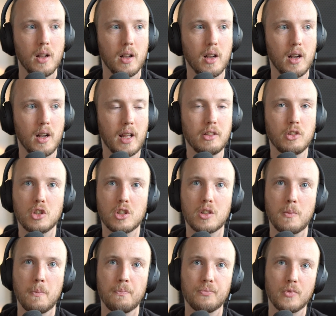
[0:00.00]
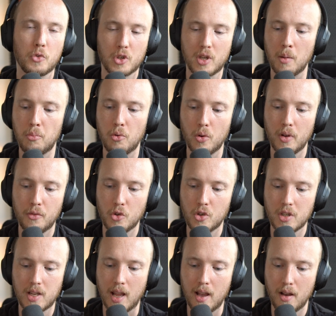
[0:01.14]
And just, for example, if you
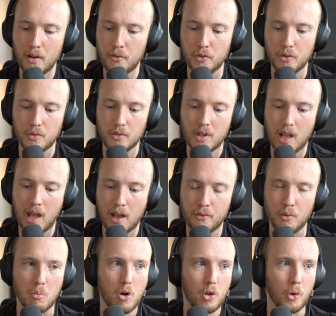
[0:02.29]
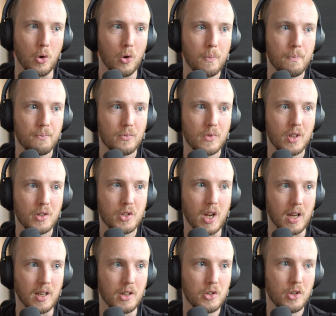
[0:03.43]
just have a model
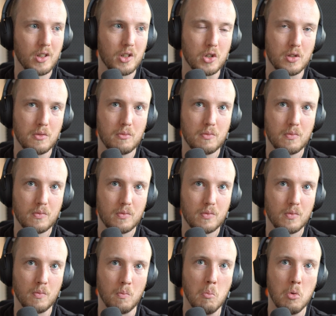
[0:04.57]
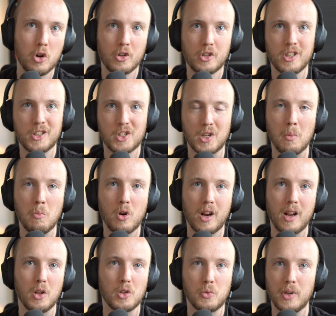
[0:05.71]
shaded, you can just merge it somewhere
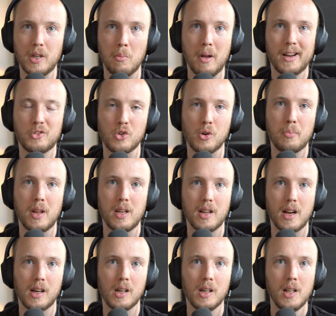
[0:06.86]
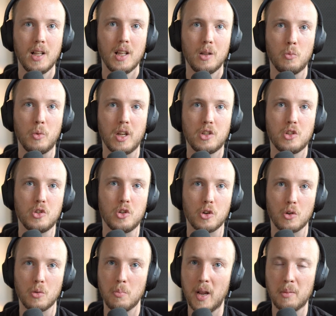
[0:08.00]
else with a backdrop in there, with
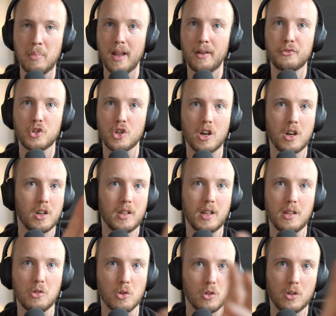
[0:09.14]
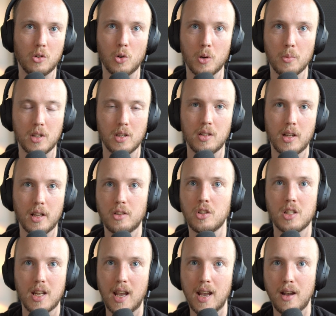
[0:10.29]
your Macbeth chart and your orbs, and like
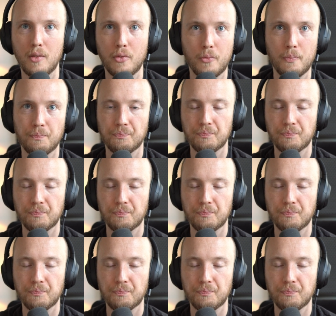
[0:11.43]
just have